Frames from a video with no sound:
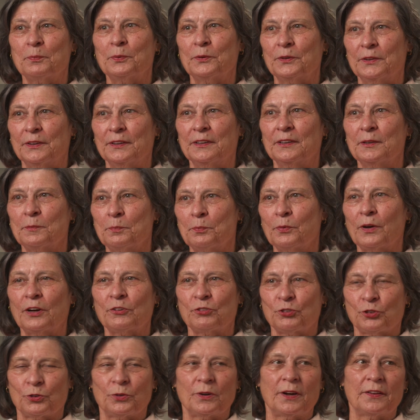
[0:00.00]
putting the
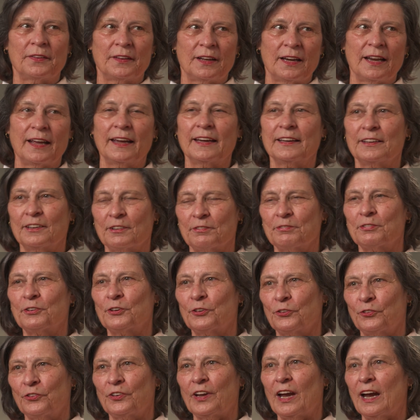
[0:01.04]
pressure on the leg the
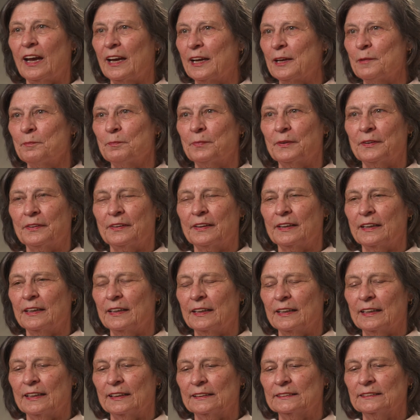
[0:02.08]
first time, but
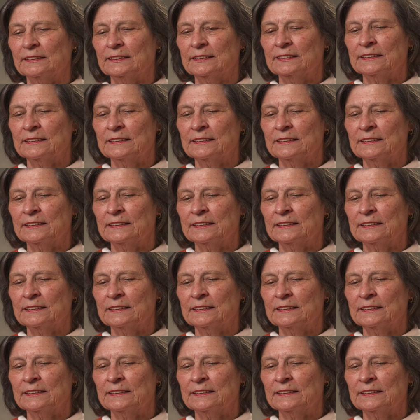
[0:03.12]
the